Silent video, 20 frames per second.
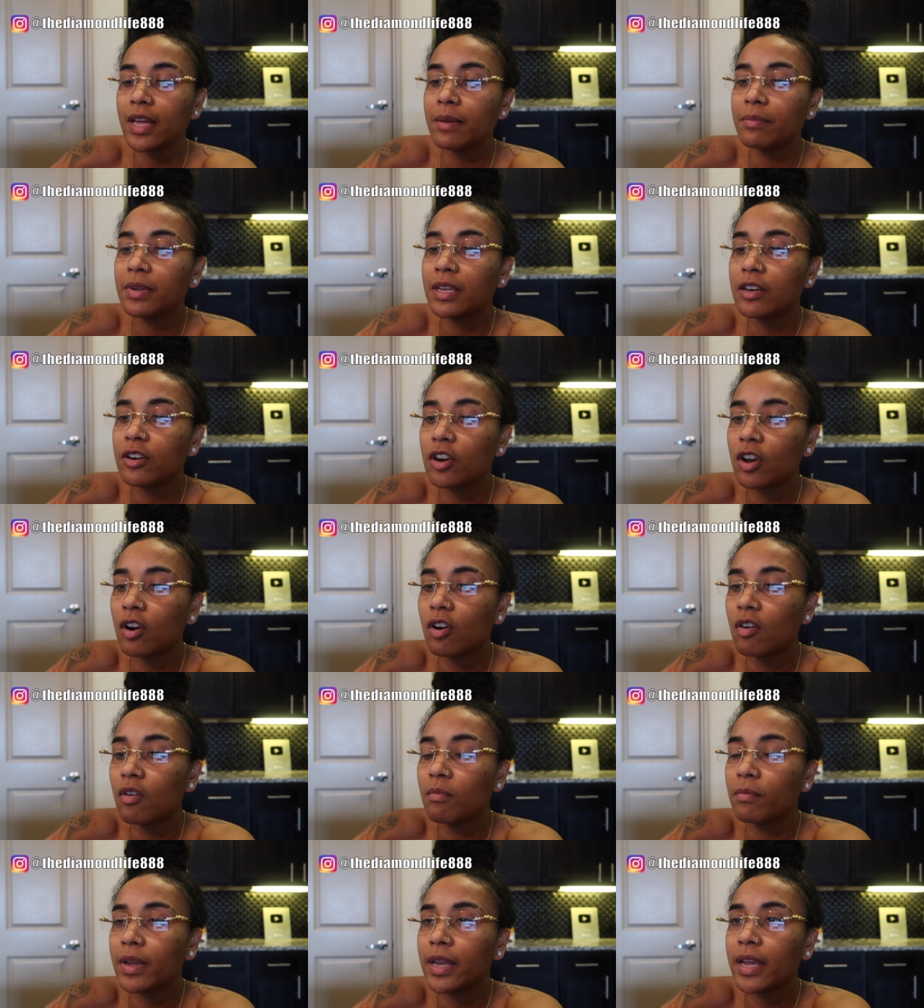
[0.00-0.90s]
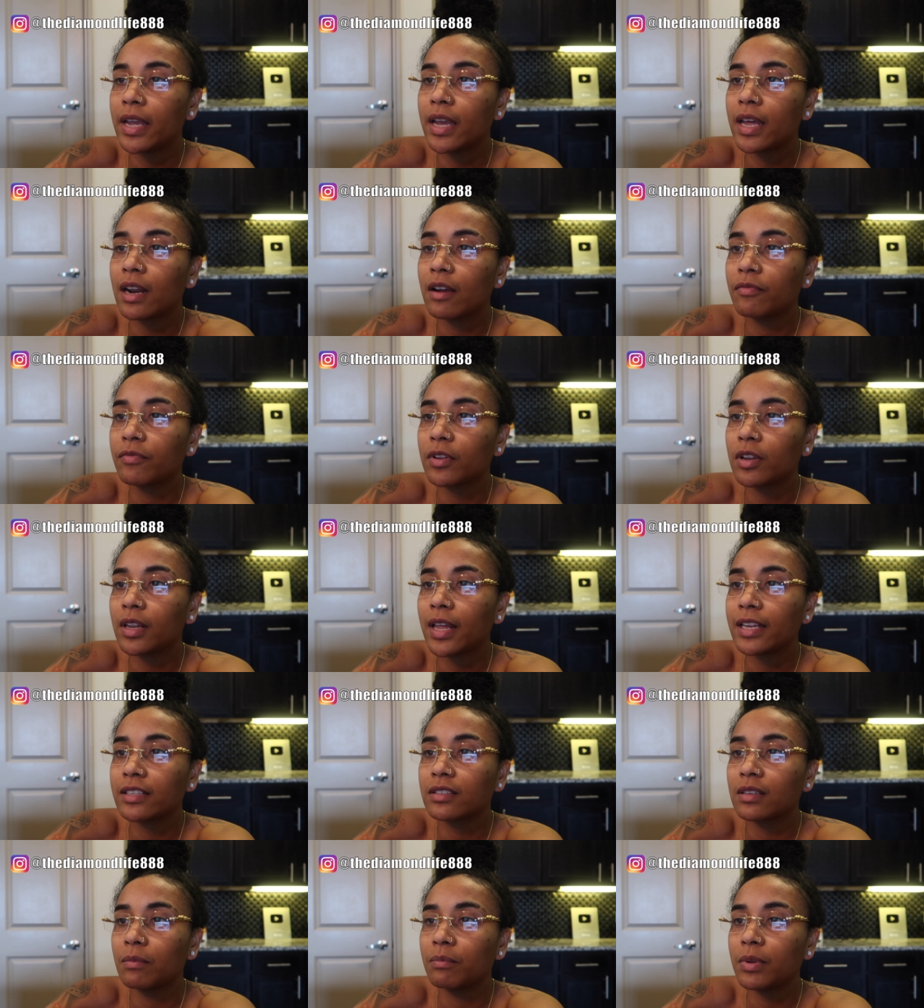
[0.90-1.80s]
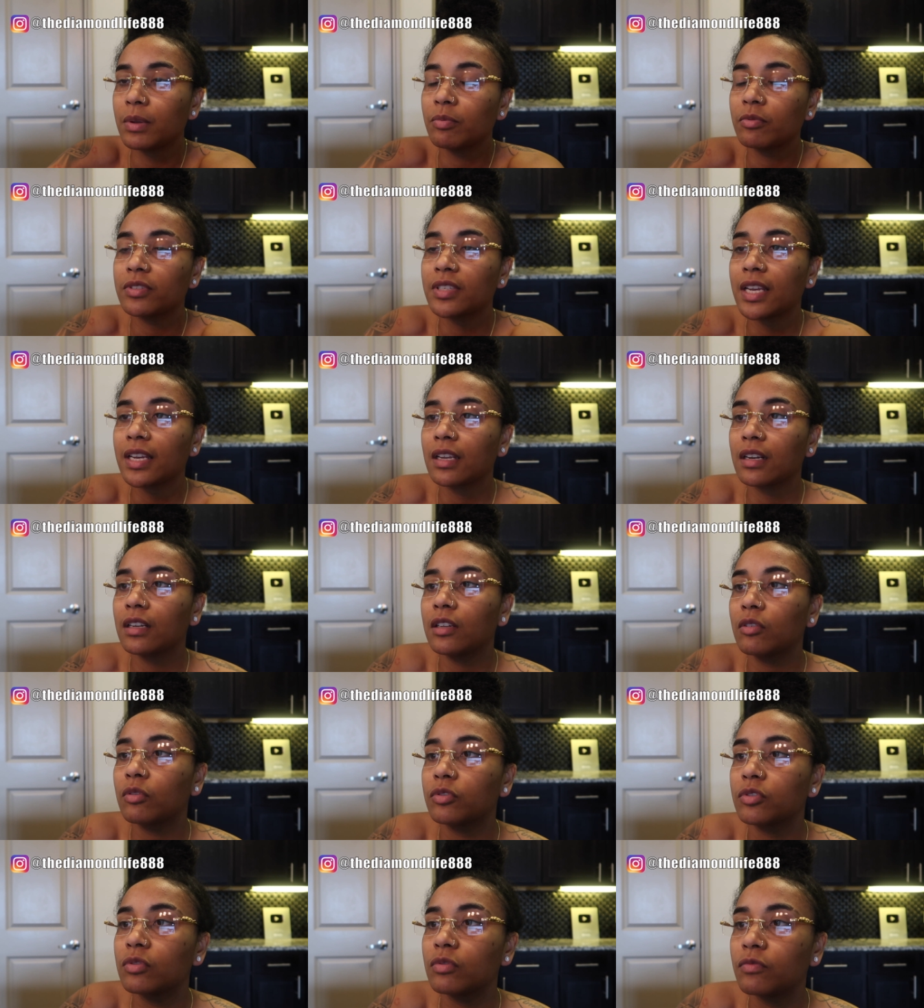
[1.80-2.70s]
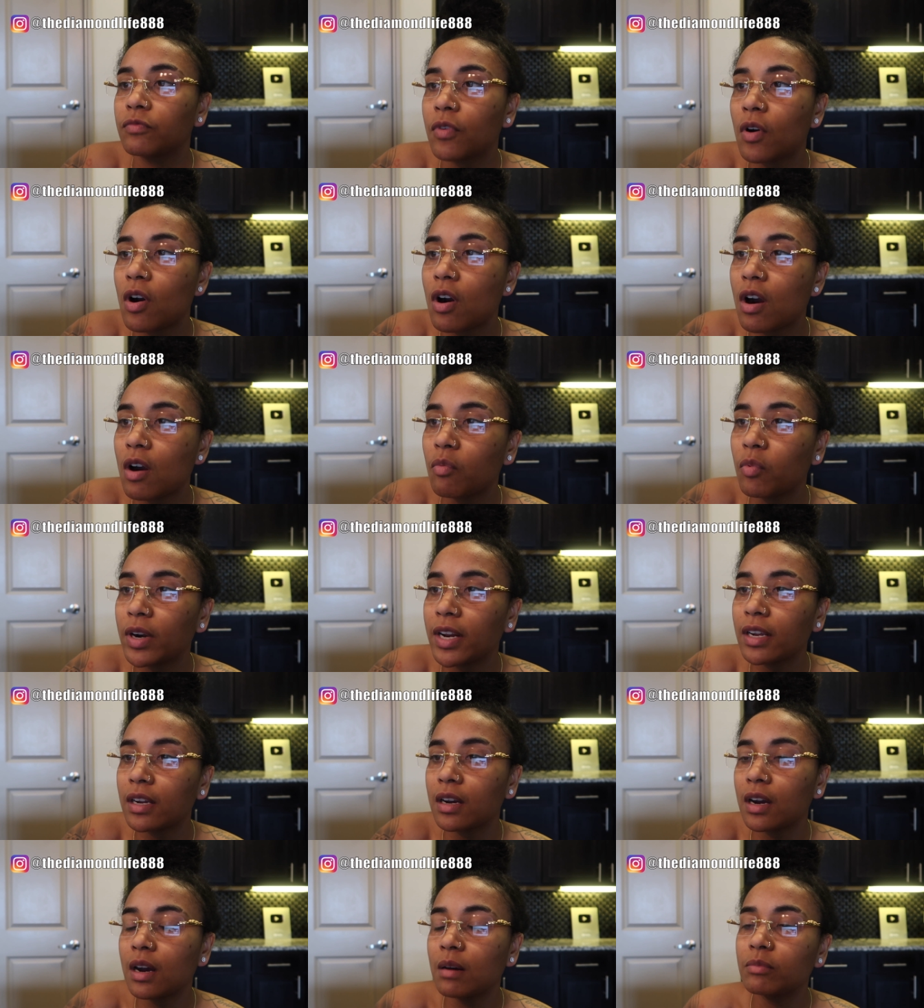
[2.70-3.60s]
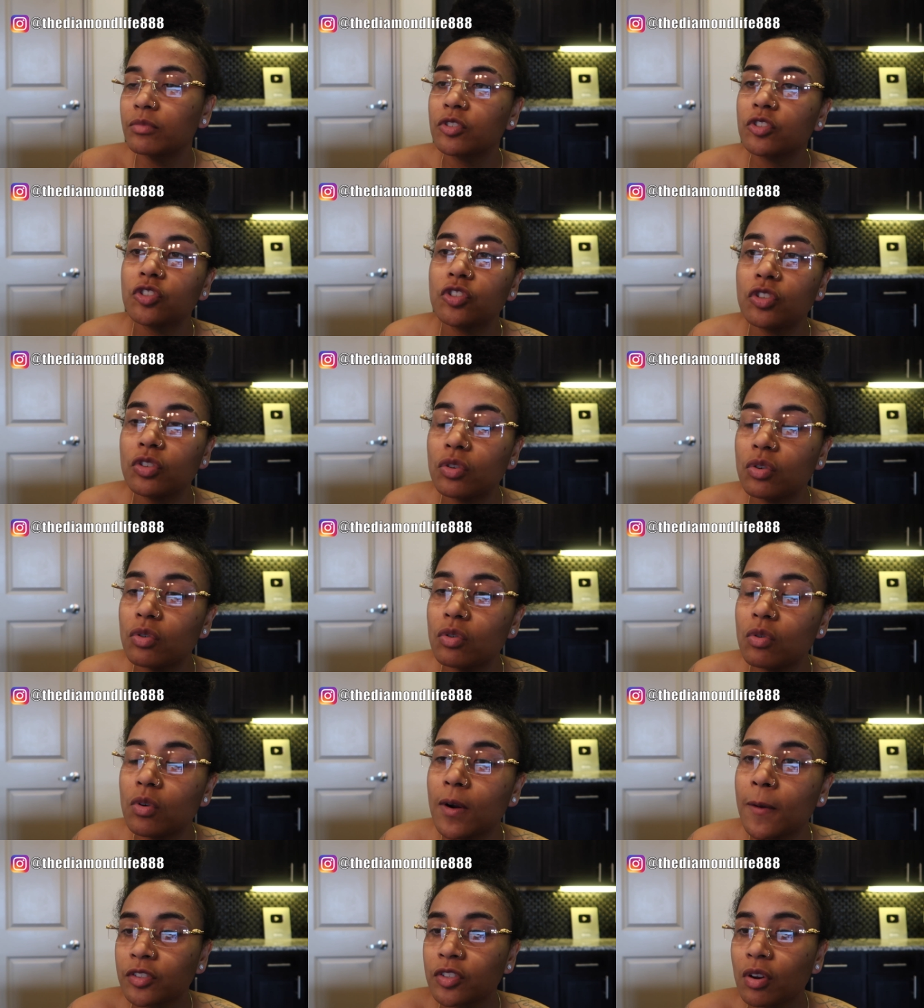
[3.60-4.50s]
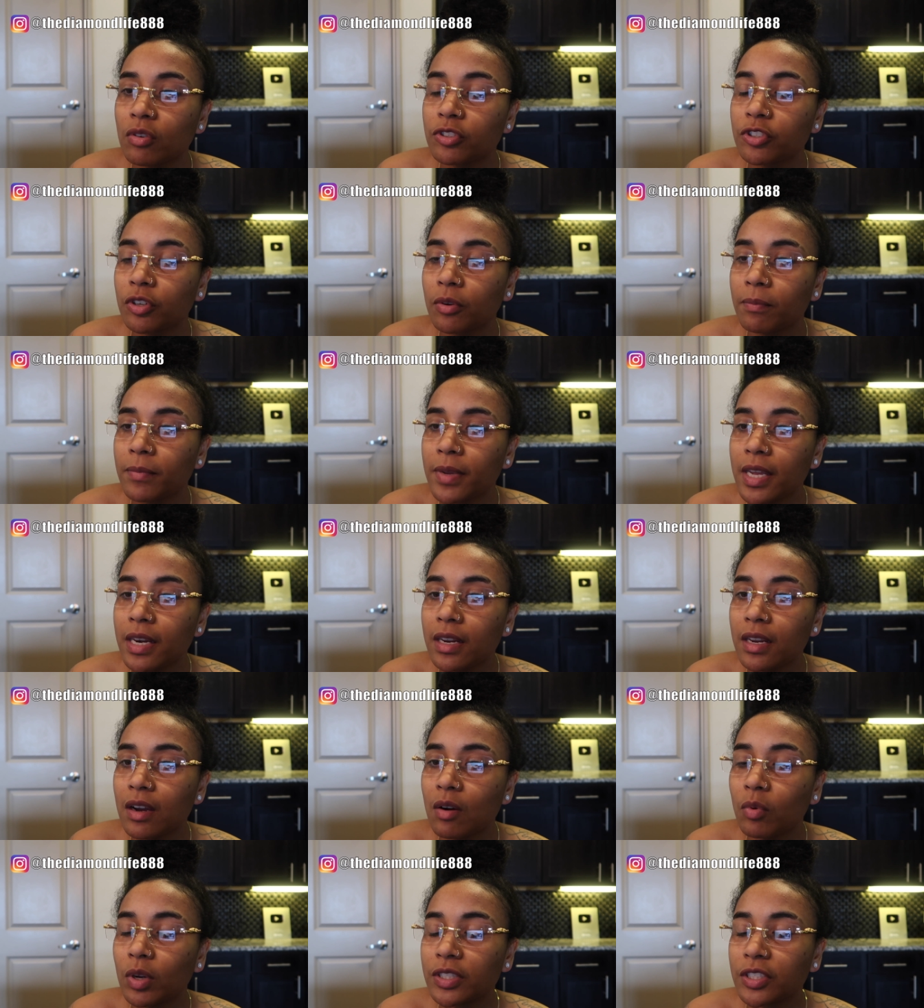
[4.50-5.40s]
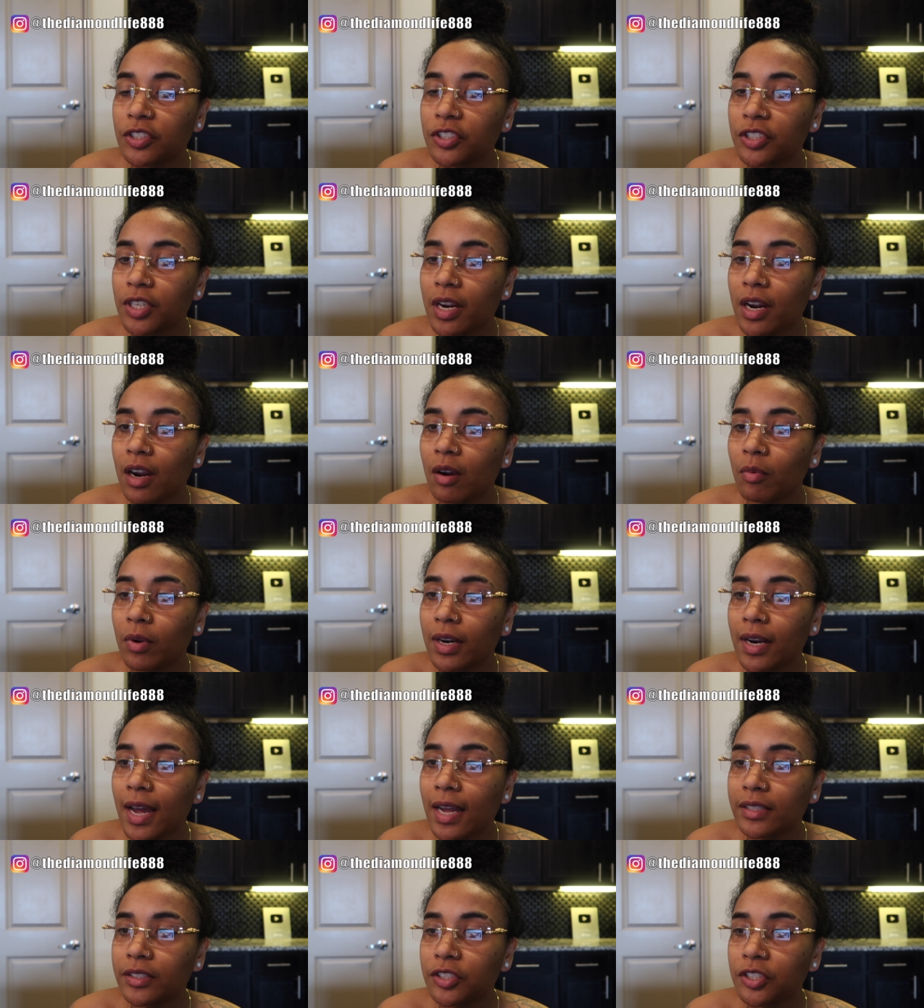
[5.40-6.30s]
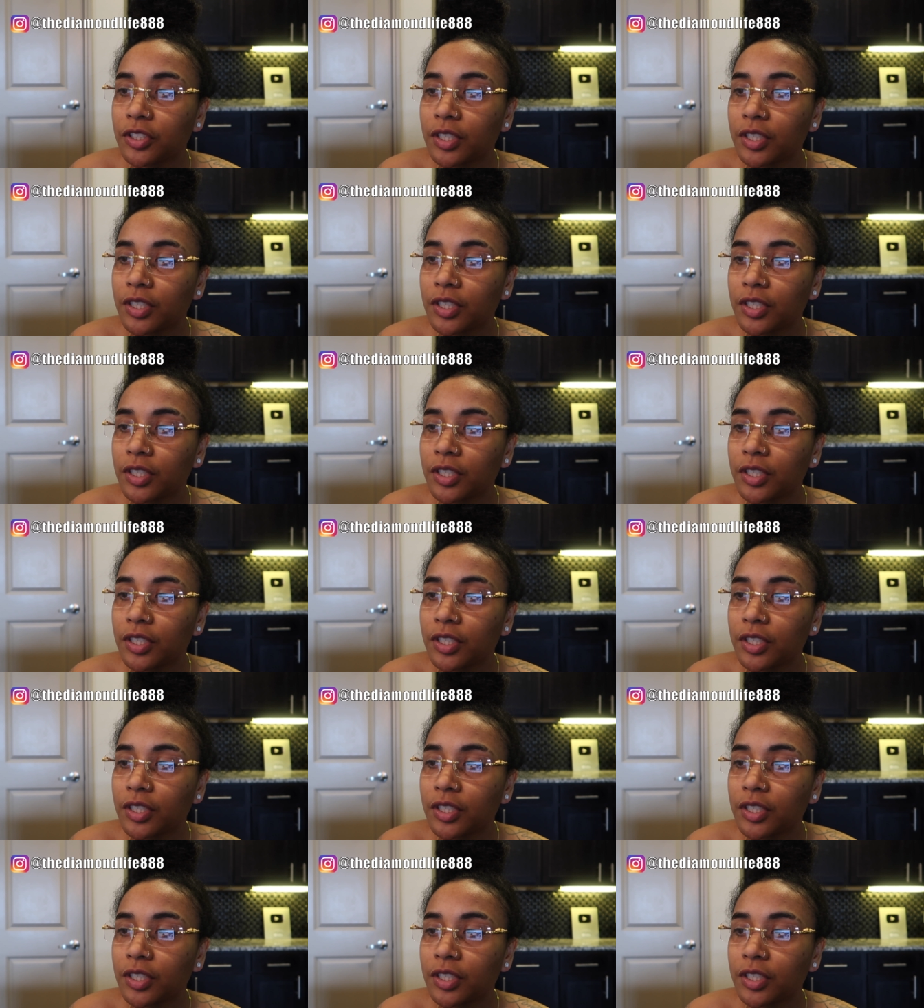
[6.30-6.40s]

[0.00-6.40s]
Let me know, man. I feel like some people take it a little too far when it comes to social media, what to share, what not to